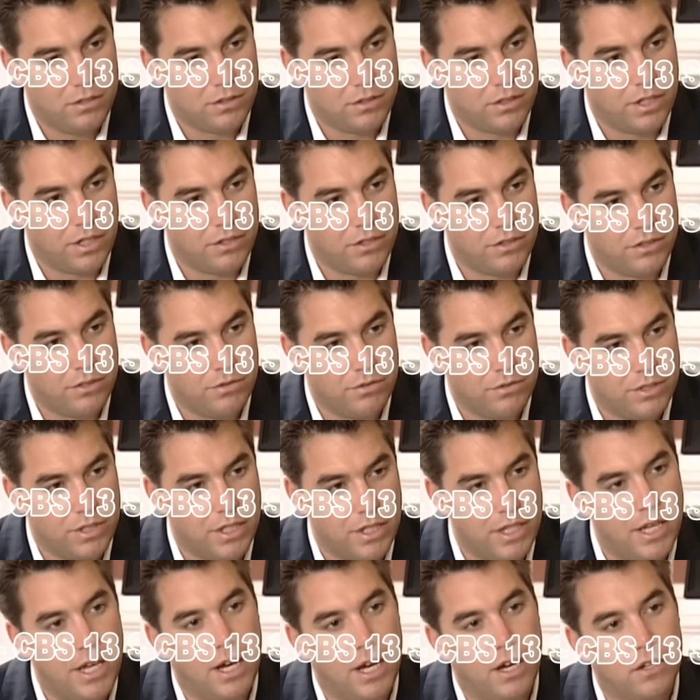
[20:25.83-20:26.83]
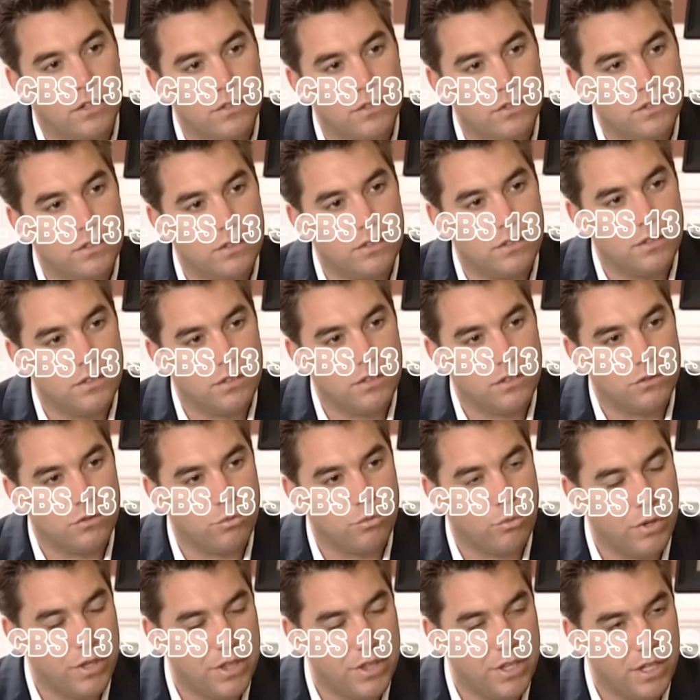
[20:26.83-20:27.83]
Okay, she was in the house.
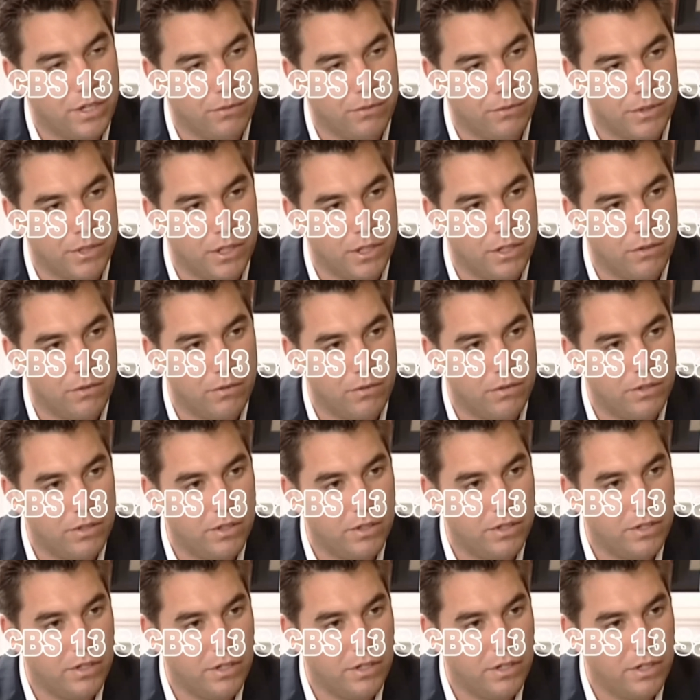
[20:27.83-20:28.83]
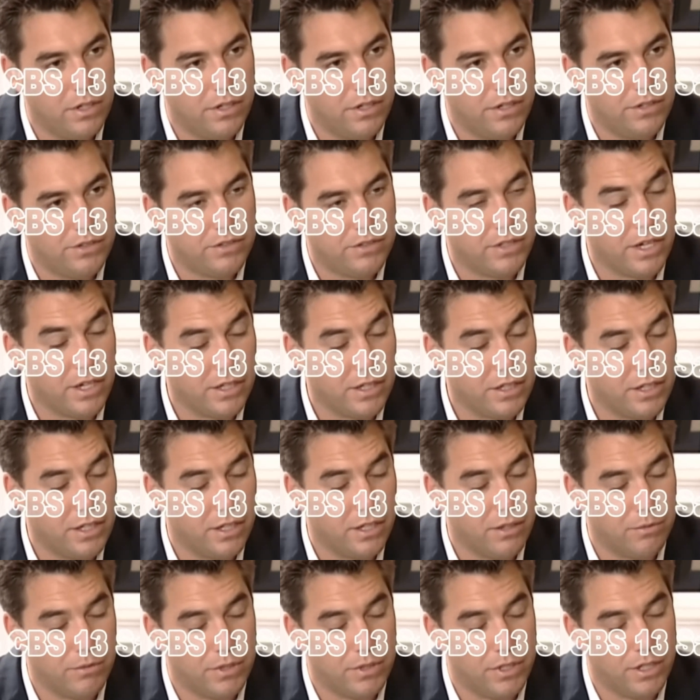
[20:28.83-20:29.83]
It's one thing we know. Second
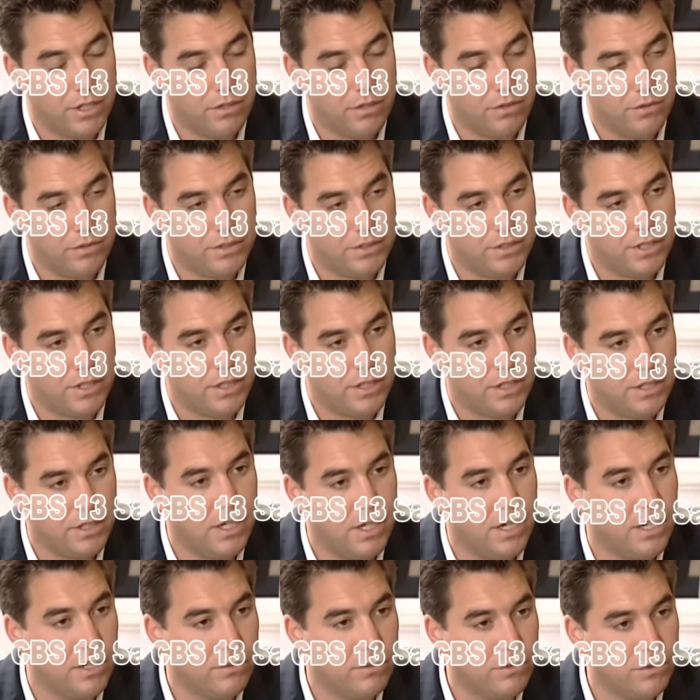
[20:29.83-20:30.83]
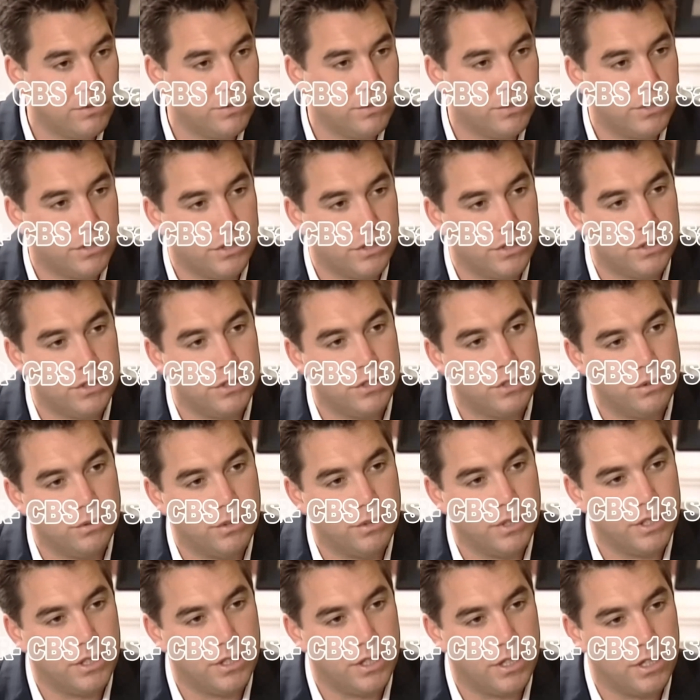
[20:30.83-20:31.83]
thing we know is that the dog was returned to
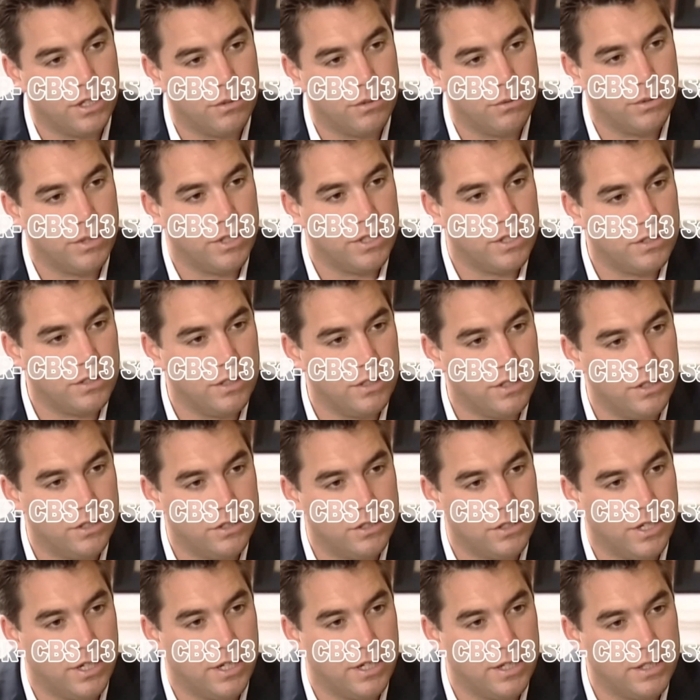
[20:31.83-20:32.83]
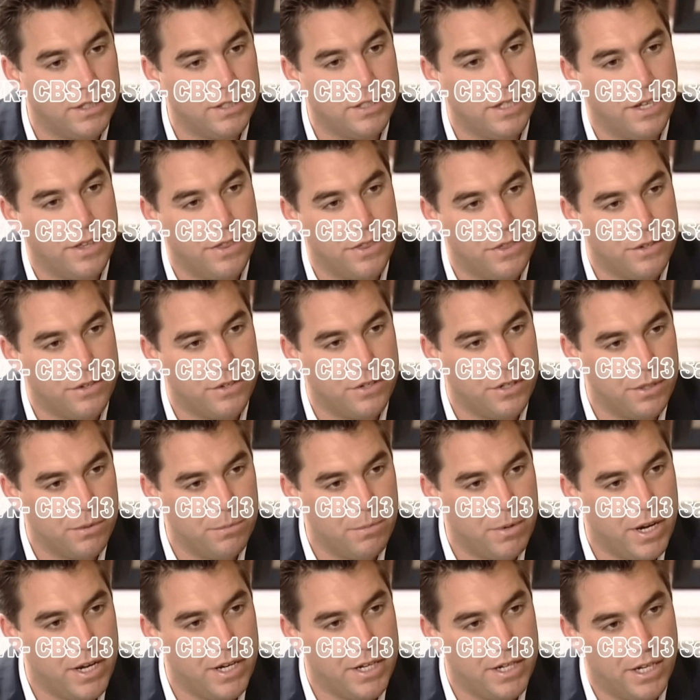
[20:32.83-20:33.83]
our yard with its leash on at 10:30
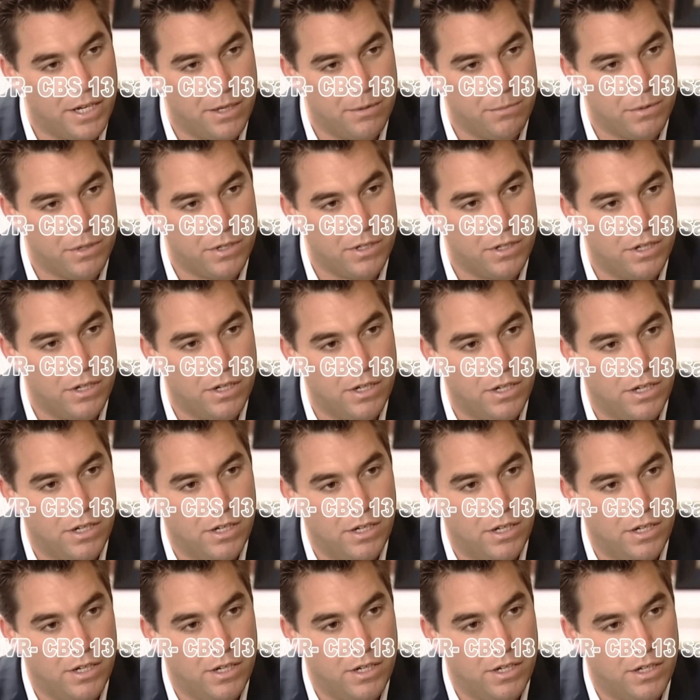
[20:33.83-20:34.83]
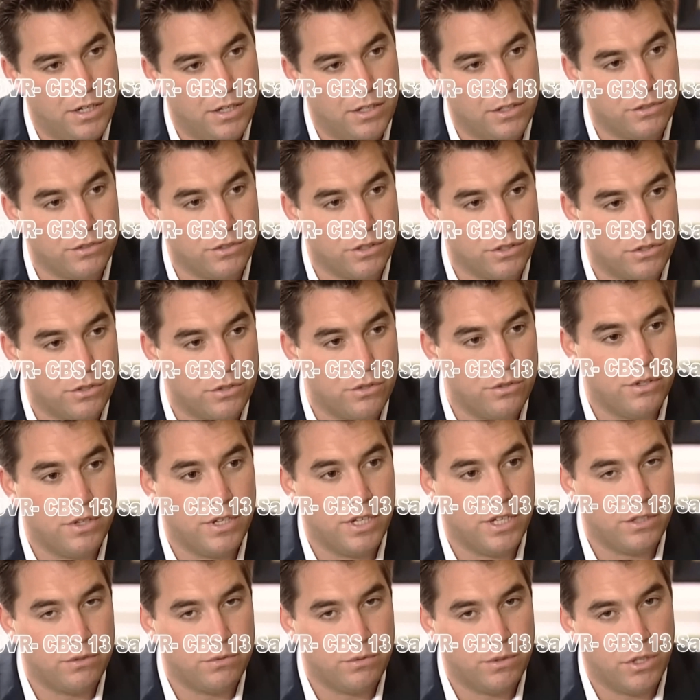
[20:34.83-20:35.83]
by a neighbor. And those are the 2
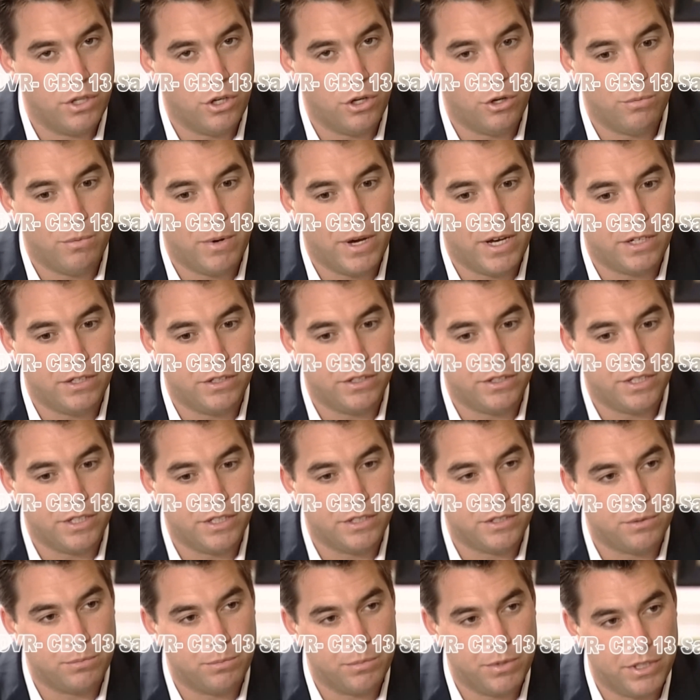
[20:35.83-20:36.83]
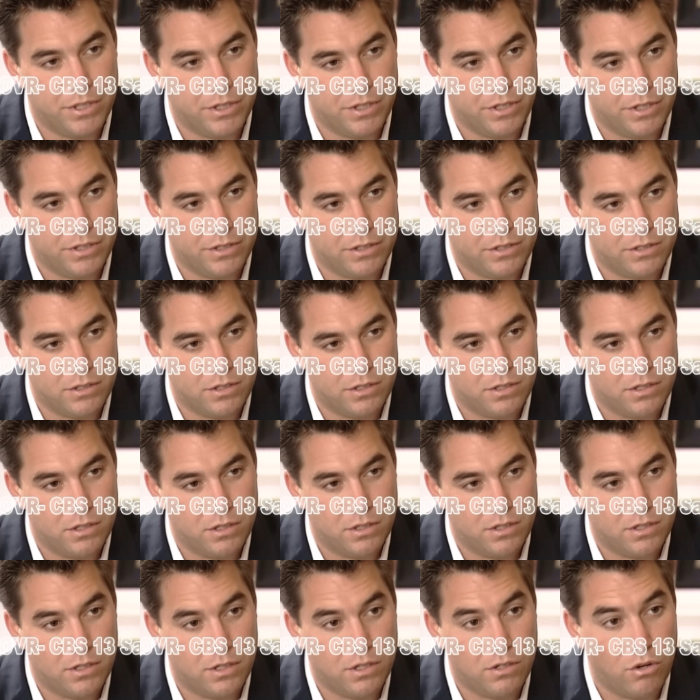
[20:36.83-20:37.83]
things we know about her disappearance.
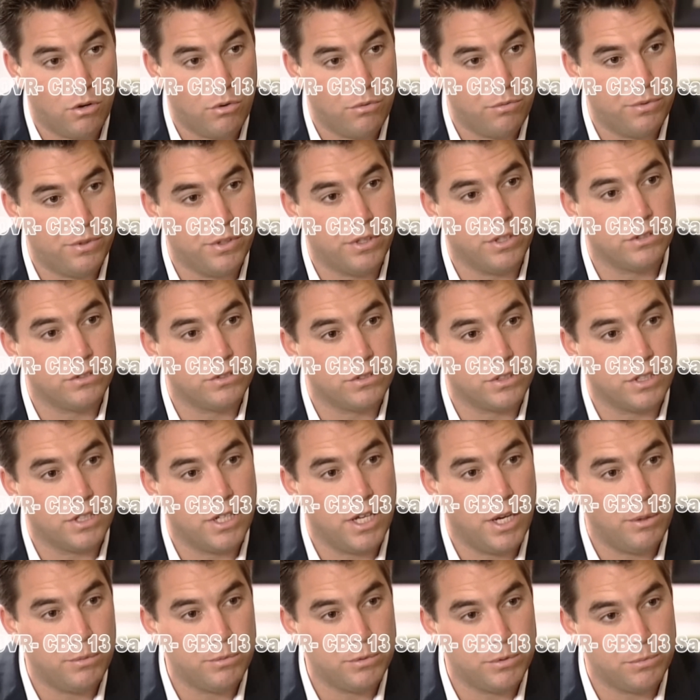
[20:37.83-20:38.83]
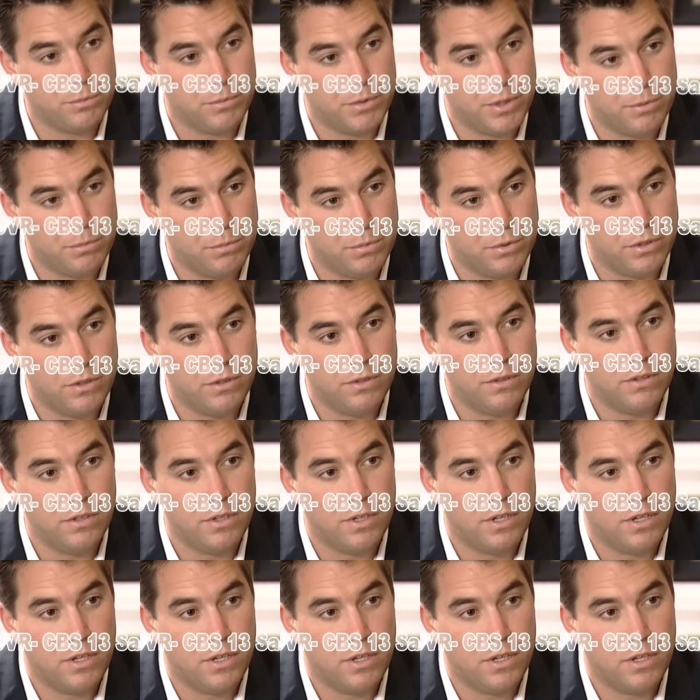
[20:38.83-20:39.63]
And hopefully those can help some people.